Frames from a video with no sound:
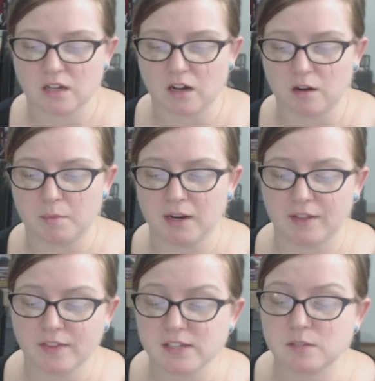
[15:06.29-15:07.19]
Um, and
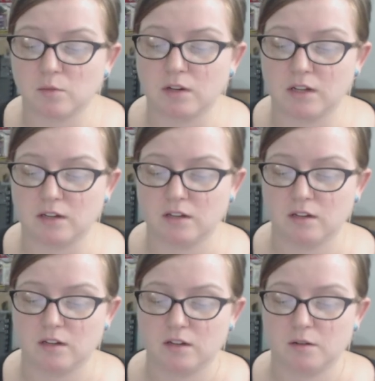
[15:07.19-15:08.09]
on this one,
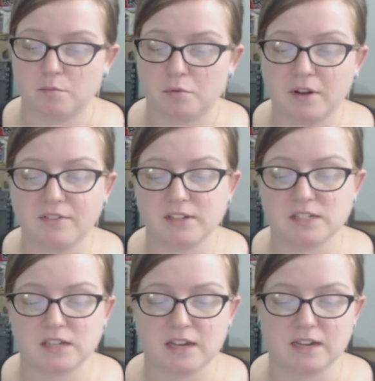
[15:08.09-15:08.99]

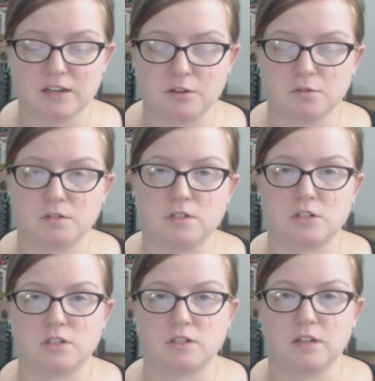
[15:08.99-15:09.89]
previously I had used
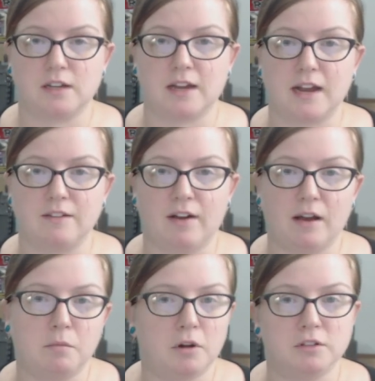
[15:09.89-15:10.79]
just like kind of
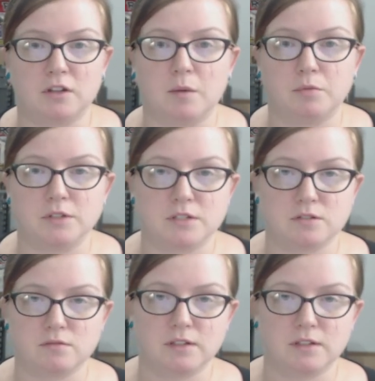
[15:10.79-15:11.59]
eyeballed a couple of